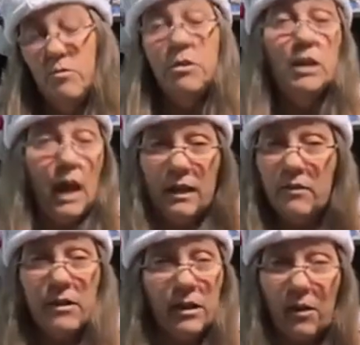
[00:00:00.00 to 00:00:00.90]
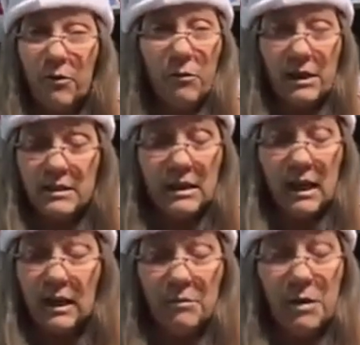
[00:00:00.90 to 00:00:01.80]
With lack of any other way to
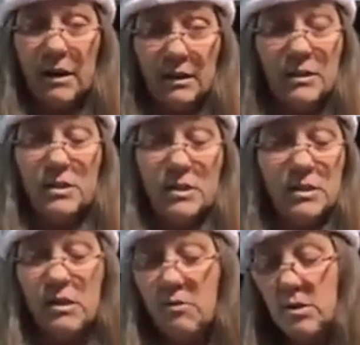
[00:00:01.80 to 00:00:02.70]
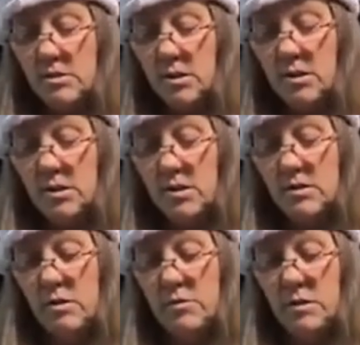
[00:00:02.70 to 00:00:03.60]
say it, I'm not into just sitting around sucking on
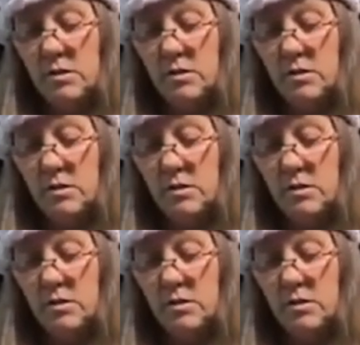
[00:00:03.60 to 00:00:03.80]
something.